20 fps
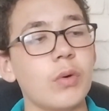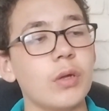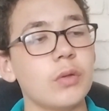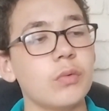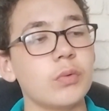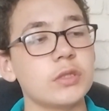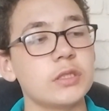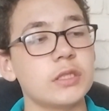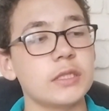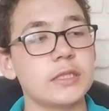
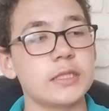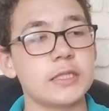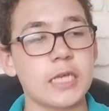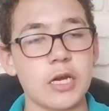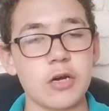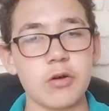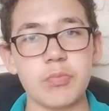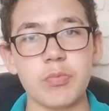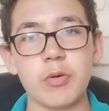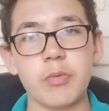what was a
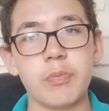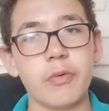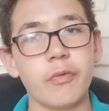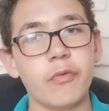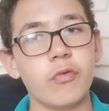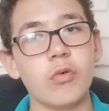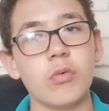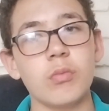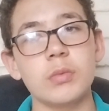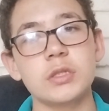terrible
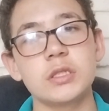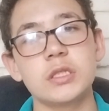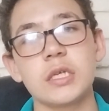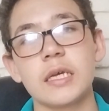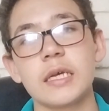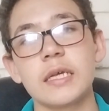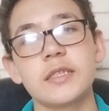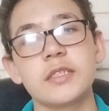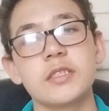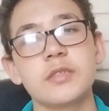performance
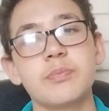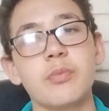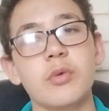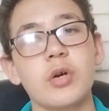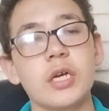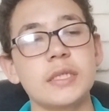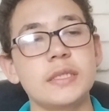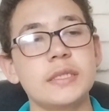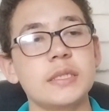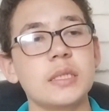against
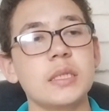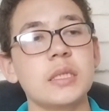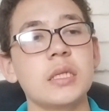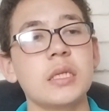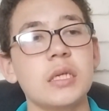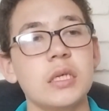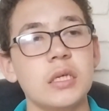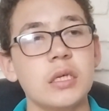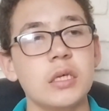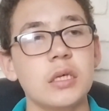
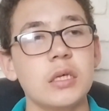Brighton.